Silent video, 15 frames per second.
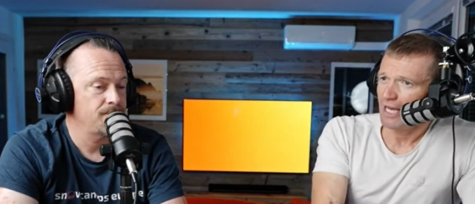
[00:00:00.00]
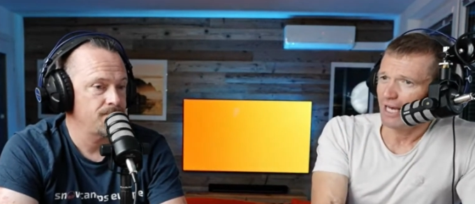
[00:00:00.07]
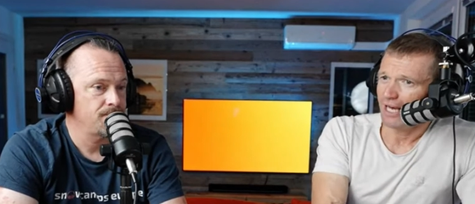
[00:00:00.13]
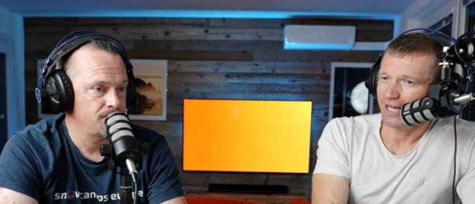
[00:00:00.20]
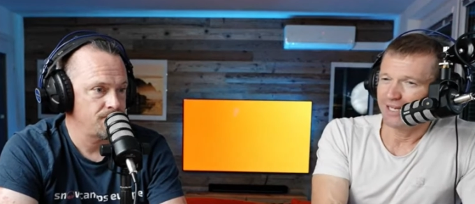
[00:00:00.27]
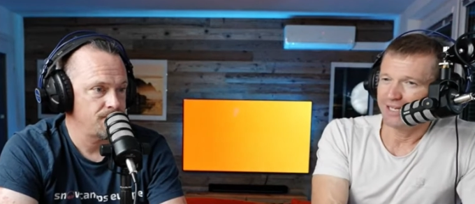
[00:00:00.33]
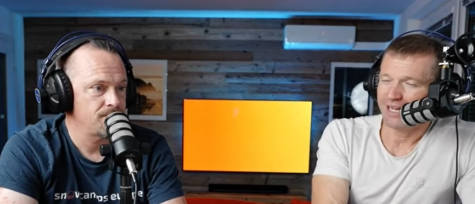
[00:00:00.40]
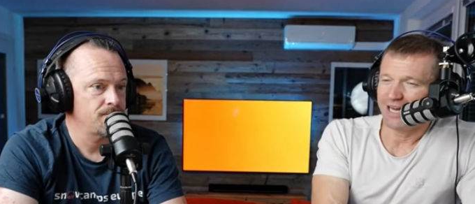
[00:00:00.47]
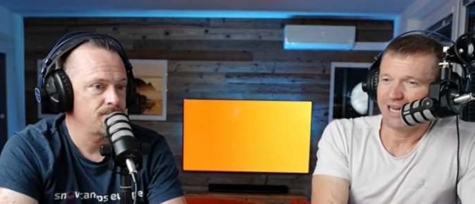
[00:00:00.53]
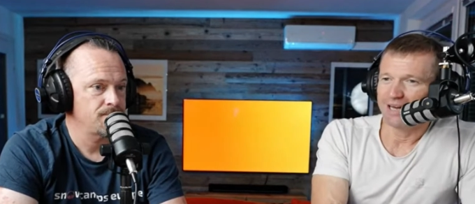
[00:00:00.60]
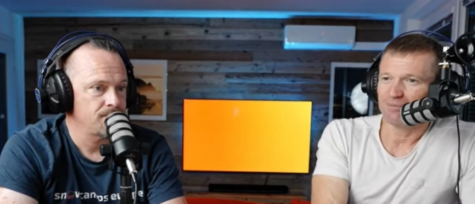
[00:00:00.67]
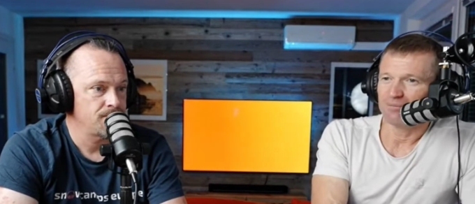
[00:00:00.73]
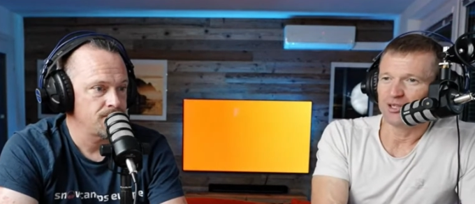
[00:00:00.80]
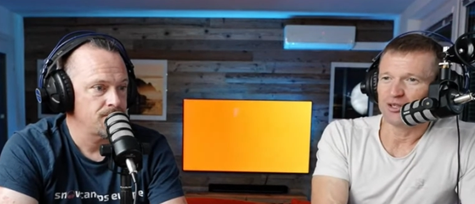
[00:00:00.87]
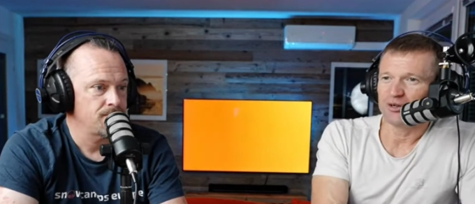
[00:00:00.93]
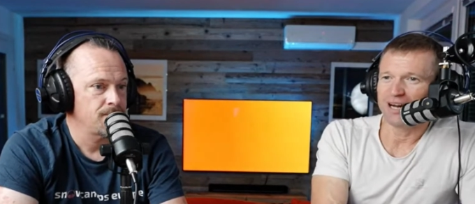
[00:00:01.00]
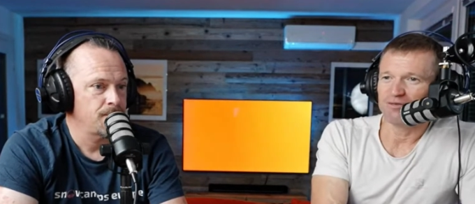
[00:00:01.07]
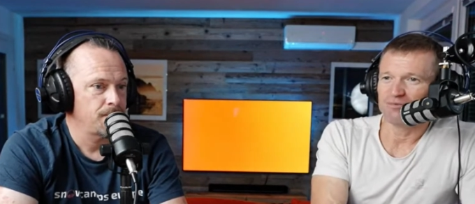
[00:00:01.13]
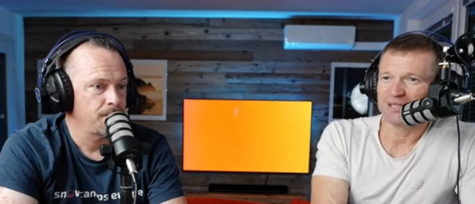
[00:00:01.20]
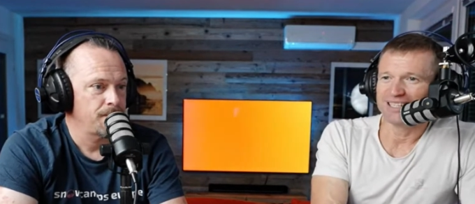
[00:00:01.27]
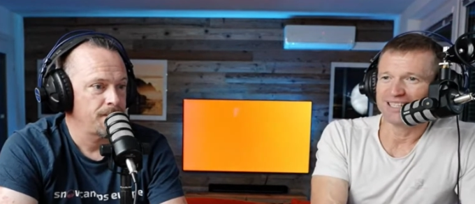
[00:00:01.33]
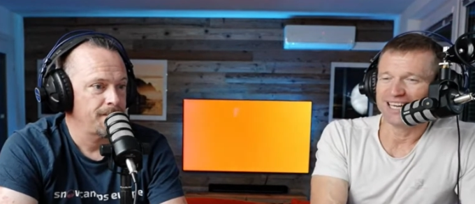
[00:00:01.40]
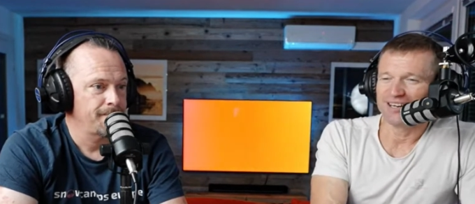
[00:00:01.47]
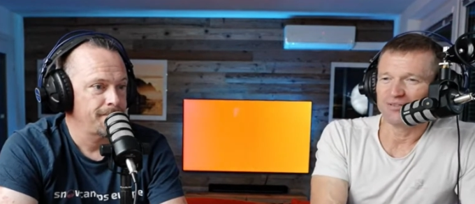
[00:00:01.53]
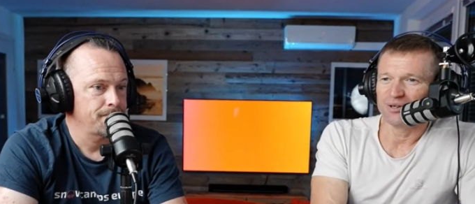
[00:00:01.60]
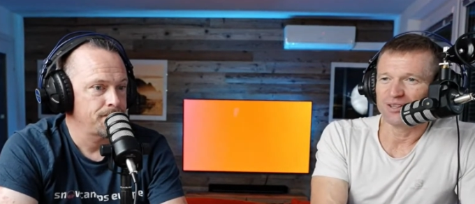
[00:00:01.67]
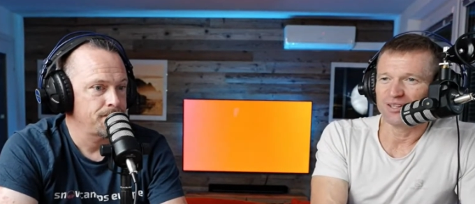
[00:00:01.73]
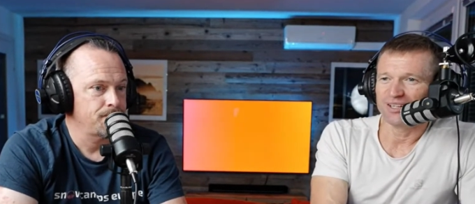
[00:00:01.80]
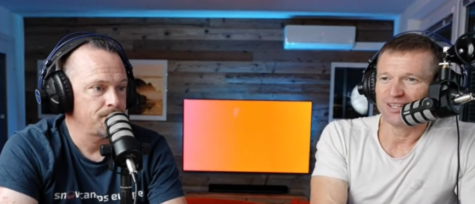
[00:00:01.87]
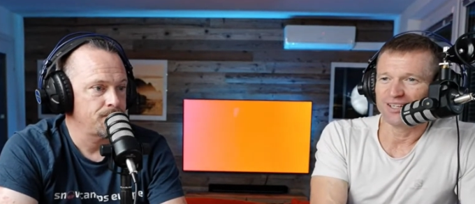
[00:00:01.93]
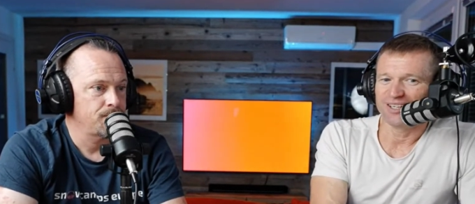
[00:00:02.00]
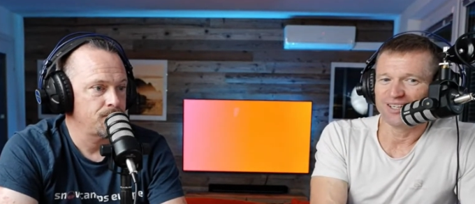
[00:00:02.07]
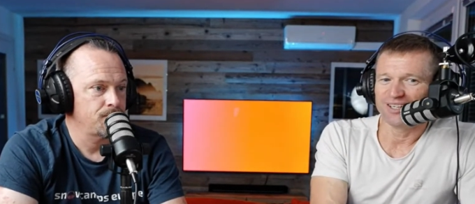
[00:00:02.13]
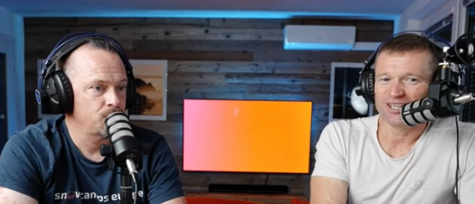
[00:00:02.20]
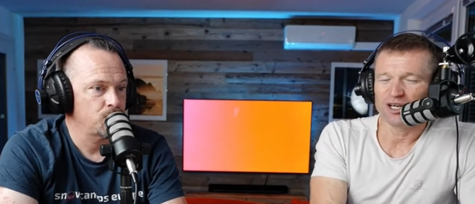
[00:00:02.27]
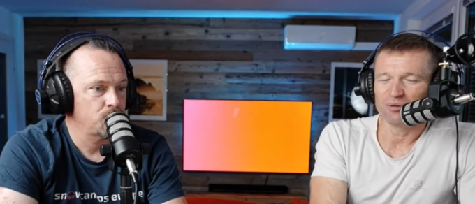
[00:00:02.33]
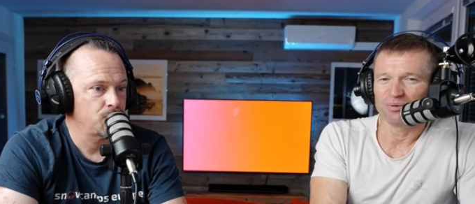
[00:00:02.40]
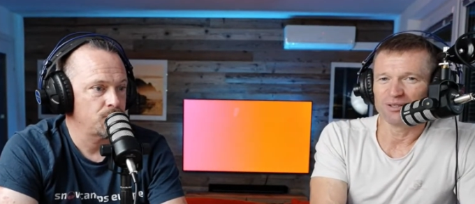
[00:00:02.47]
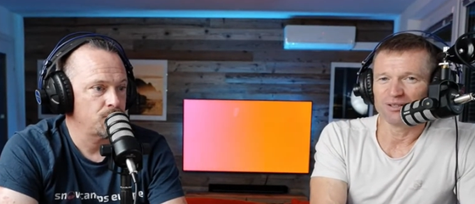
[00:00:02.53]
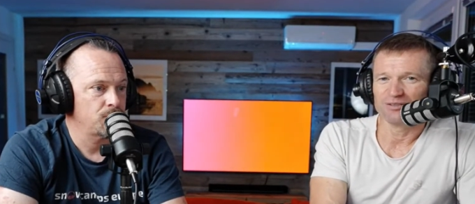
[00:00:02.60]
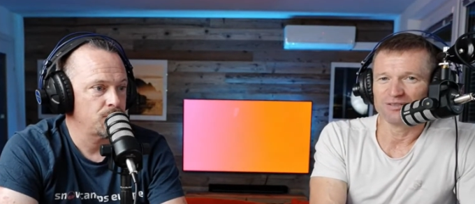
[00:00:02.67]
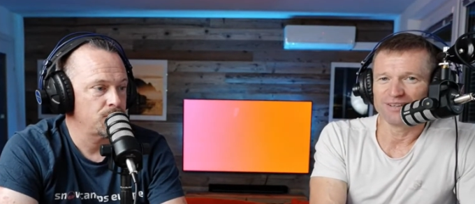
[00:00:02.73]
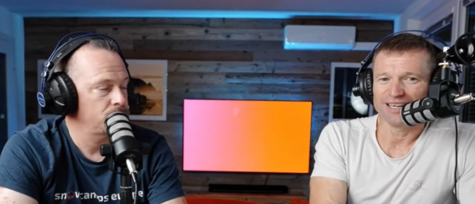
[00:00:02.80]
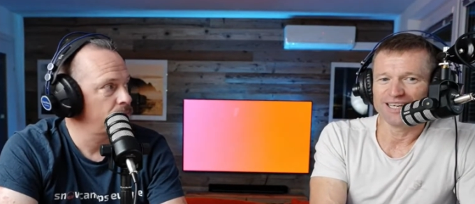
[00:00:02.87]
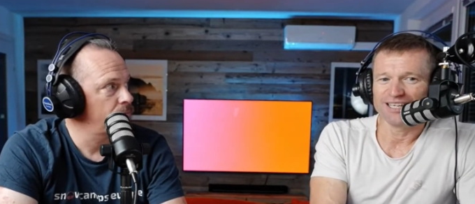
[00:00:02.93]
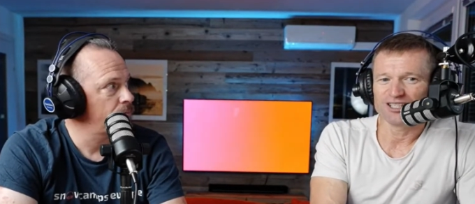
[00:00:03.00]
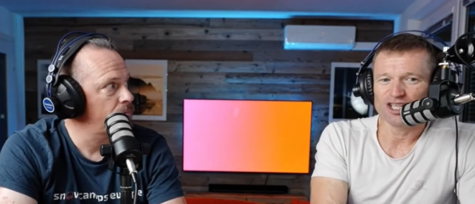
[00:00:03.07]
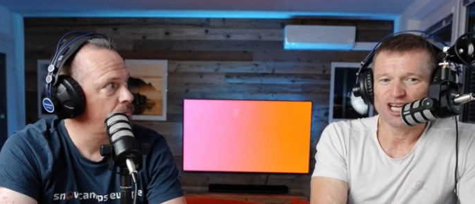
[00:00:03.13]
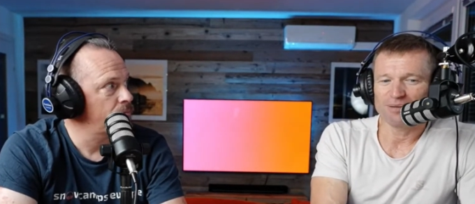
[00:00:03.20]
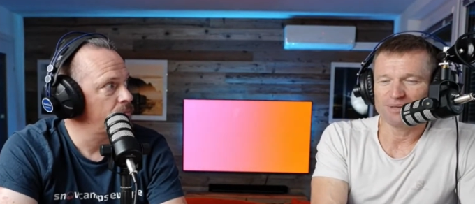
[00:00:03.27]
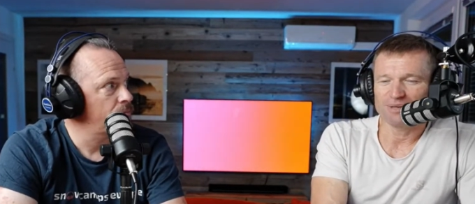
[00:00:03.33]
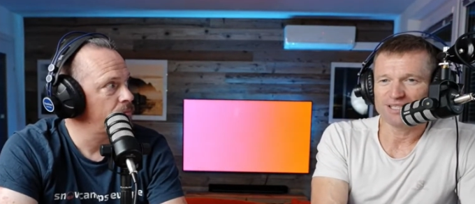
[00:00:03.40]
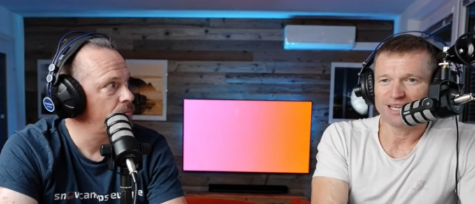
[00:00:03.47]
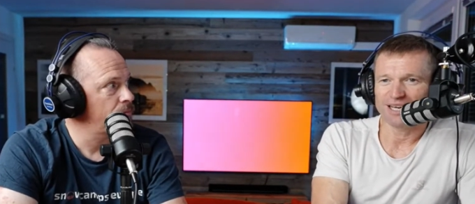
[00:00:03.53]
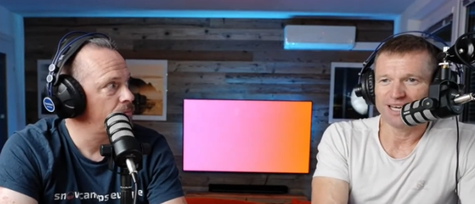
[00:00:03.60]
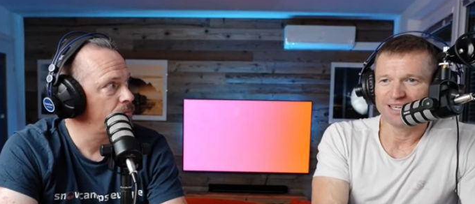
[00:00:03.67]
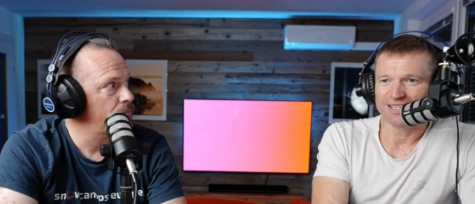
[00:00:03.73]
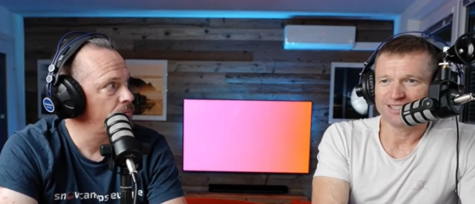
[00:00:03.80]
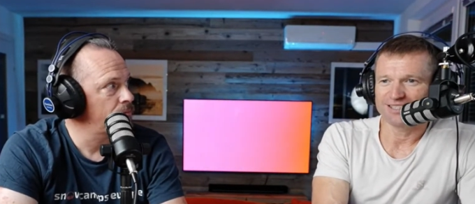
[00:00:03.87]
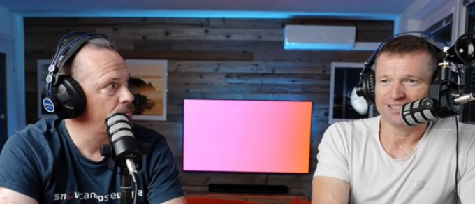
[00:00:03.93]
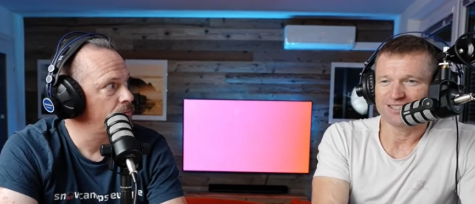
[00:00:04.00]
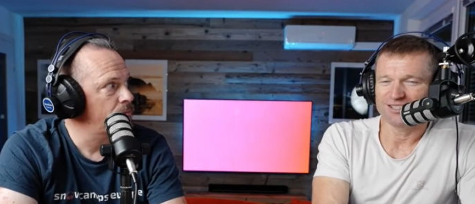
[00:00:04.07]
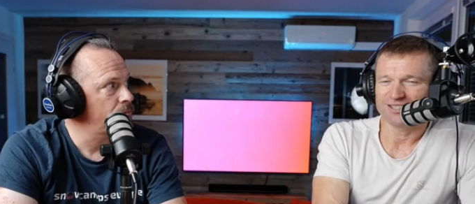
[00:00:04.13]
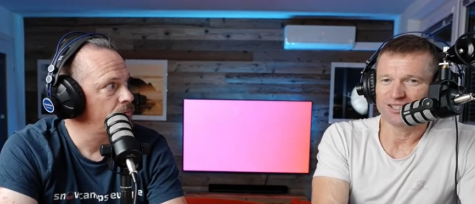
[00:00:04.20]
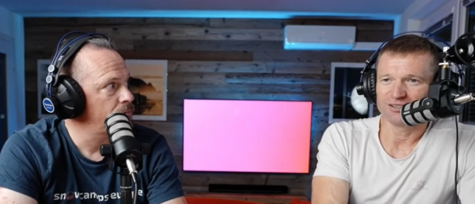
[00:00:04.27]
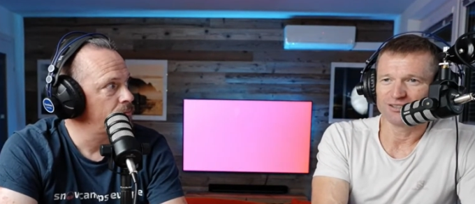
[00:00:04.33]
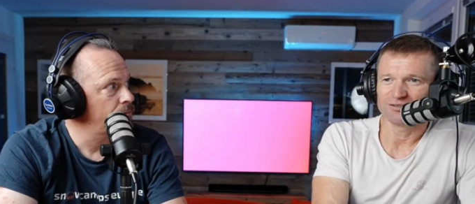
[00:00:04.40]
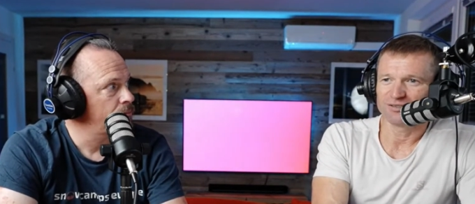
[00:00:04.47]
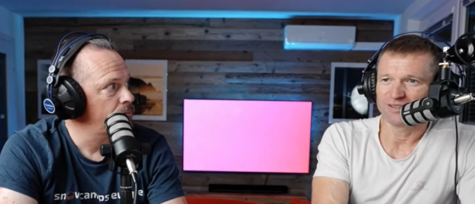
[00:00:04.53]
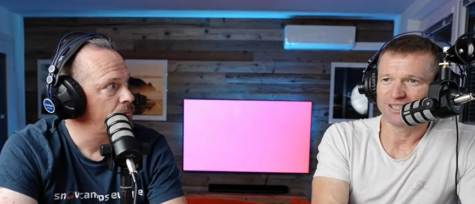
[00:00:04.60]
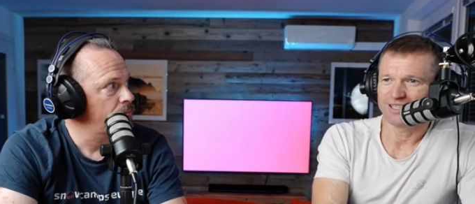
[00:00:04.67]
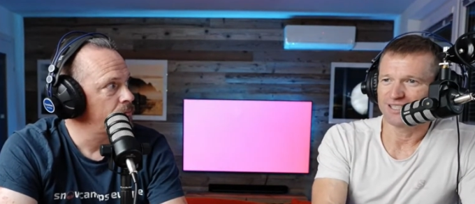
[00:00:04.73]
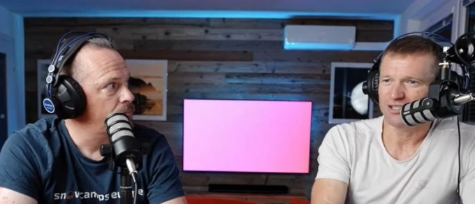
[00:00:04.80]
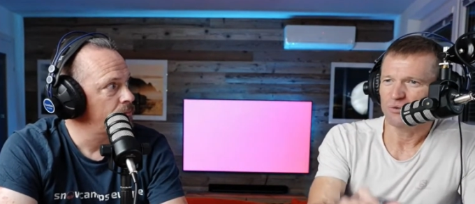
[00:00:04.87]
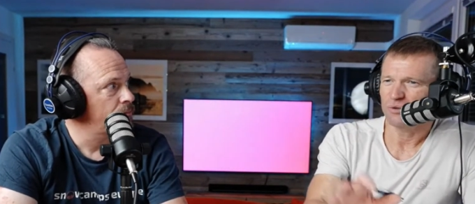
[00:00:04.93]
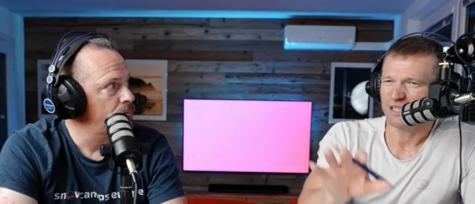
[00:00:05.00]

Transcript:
Speaker 1: And, um, you know, I've been there with a, a couple of uh, Jamie's clients and stuff, and it's